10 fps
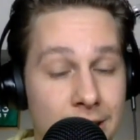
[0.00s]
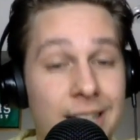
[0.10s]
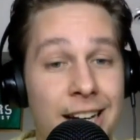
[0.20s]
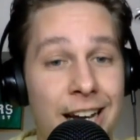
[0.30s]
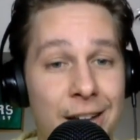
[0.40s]

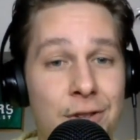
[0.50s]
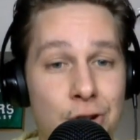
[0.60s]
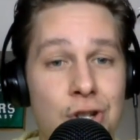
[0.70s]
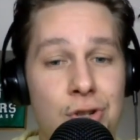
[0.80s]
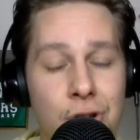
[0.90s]
If you
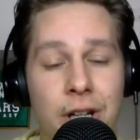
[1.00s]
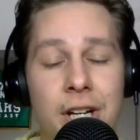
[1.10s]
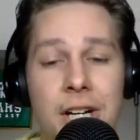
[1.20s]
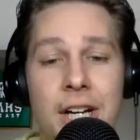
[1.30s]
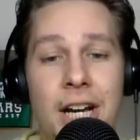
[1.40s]
just look
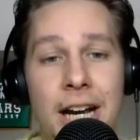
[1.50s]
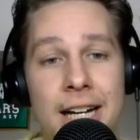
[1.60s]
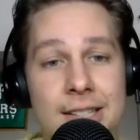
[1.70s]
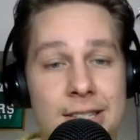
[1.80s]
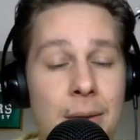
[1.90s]

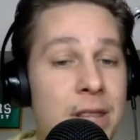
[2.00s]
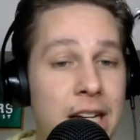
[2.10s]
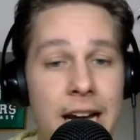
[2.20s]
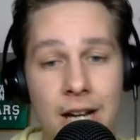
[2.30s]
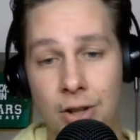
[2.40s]
at some of the
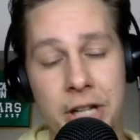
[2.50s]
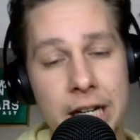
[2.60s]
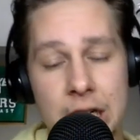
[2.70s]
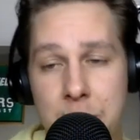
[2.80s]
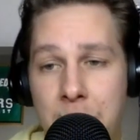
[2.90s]

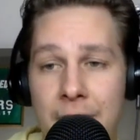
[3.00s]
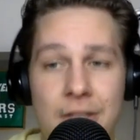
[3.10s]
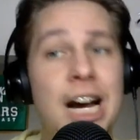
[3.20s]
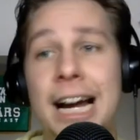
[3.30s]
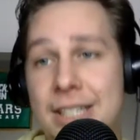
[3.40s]
analytics, but
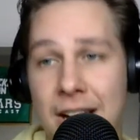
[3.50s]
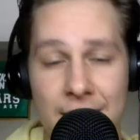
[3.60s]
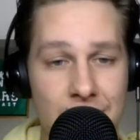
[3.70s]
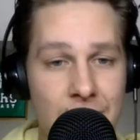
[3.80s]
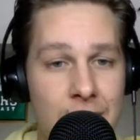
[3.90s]
the eye
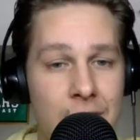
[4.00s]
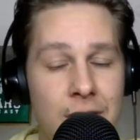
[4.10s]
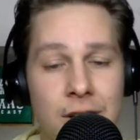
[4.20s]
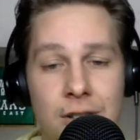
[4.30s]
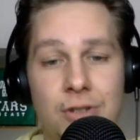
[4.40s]
test
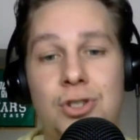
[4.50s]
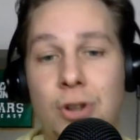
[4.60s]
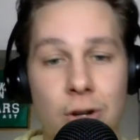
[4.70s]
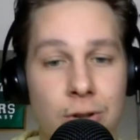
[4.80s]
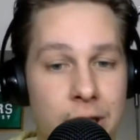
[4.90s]

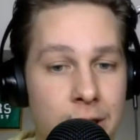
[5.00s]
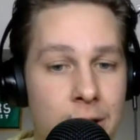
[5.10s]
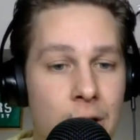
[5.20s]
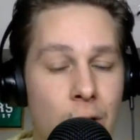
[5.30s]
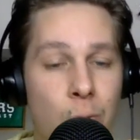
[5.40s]
certainly
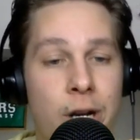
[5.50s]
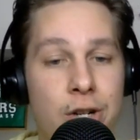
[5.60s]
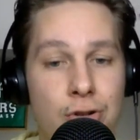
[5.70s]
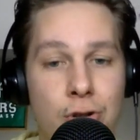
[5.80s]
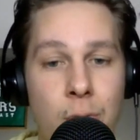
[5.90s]

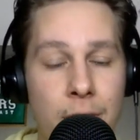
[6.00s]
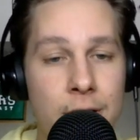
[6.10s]
rings true with